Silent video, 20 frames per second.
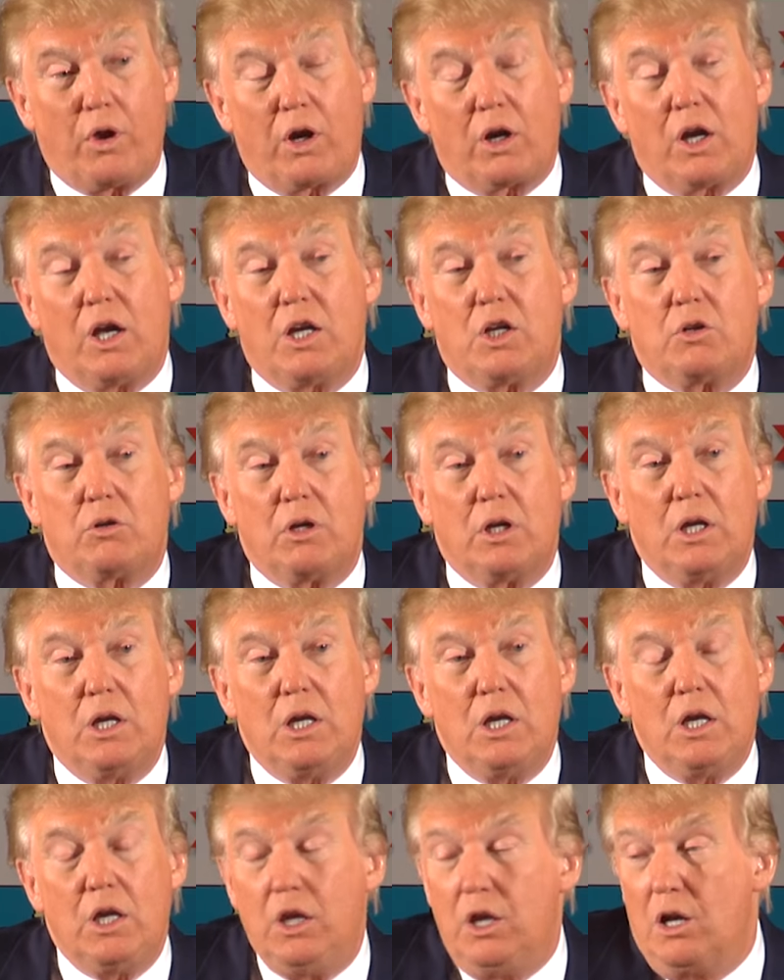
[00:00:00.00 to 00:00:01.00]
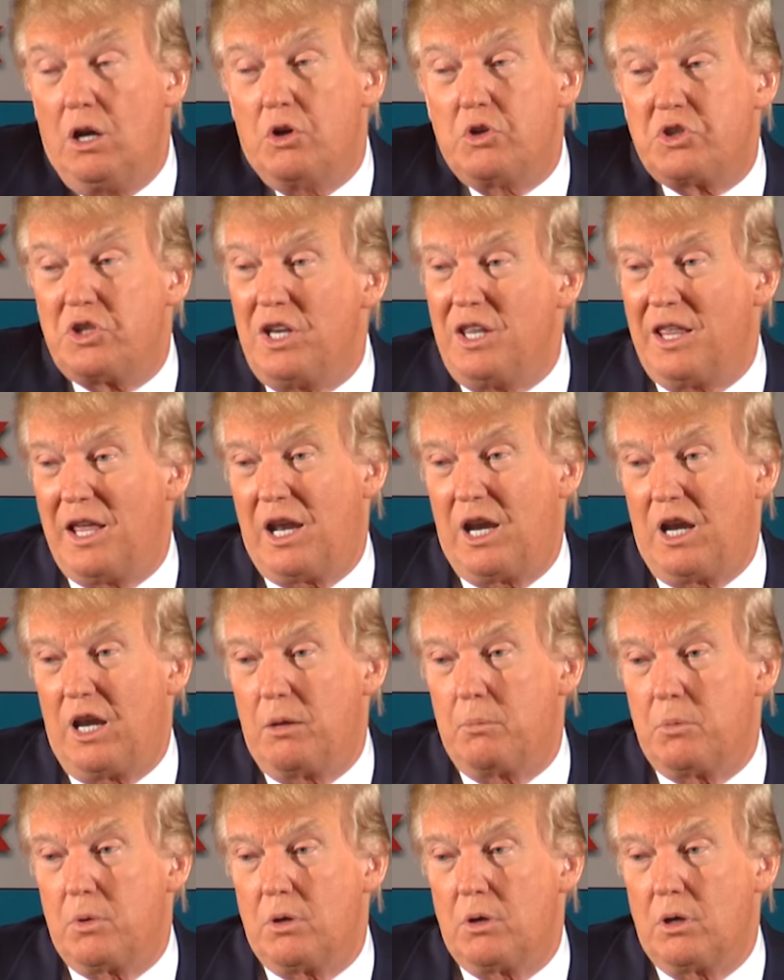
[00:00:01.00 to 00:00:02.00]
our country. You don't see that
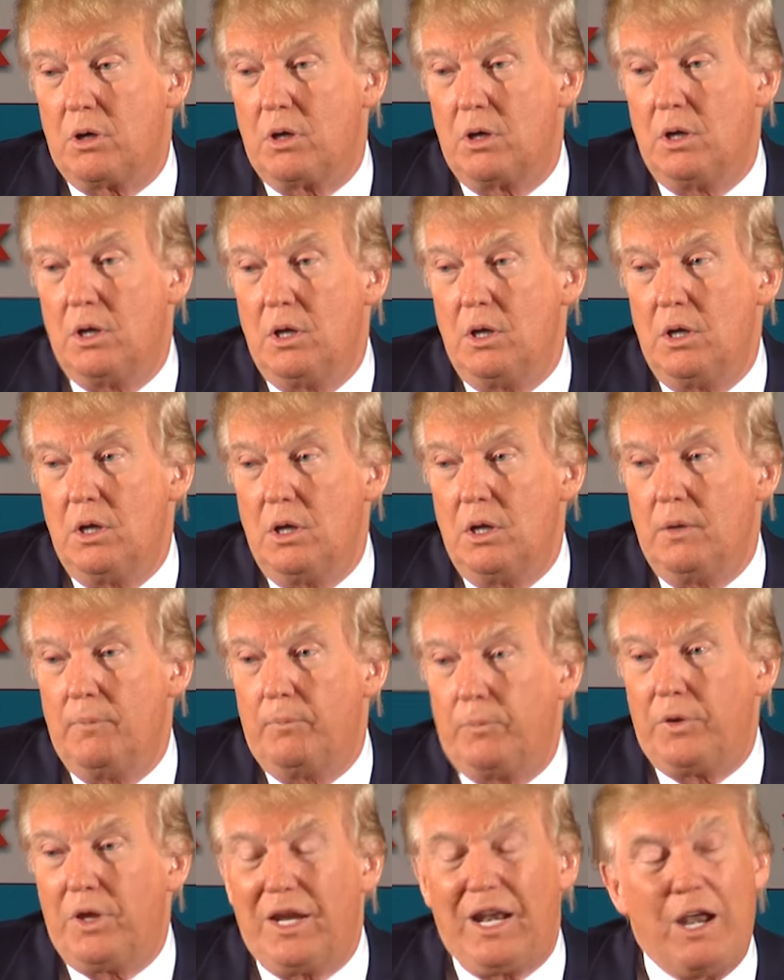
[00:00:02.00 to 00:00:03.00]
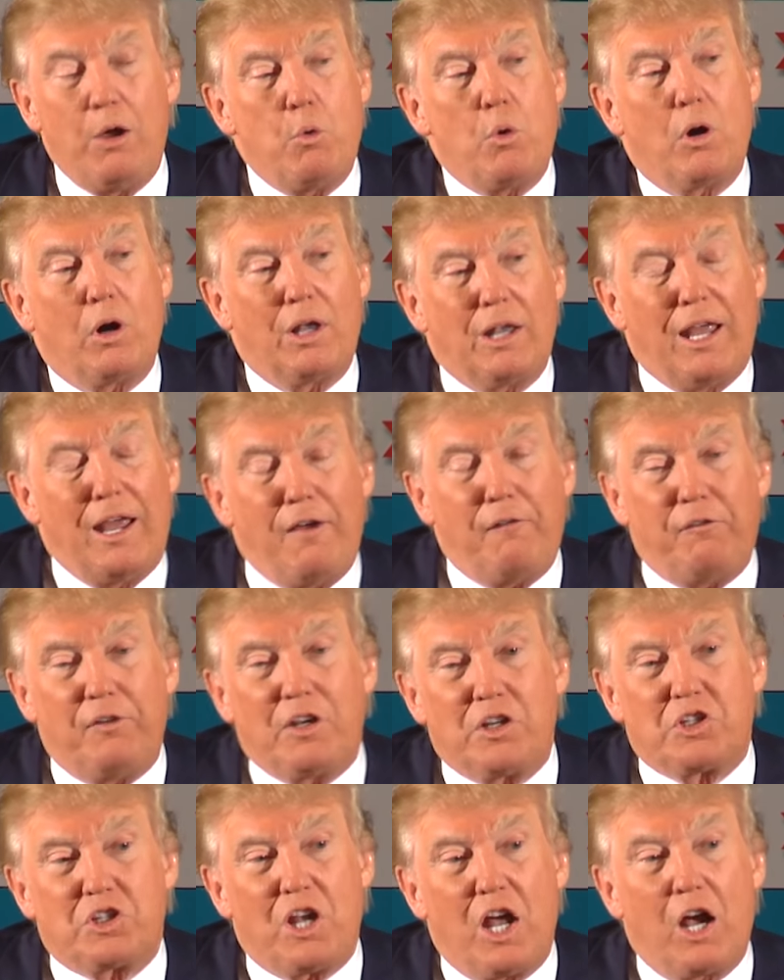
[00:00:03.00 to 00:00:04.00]
anymore. Today we're a
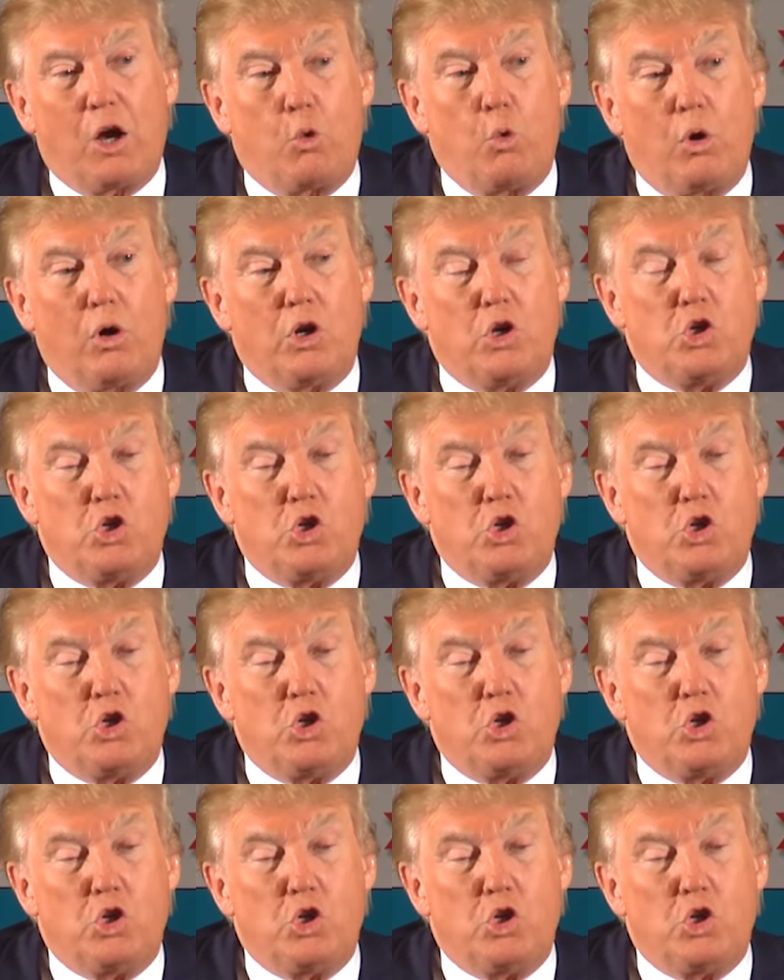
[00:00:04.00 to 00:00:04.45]
laughing stock, we're a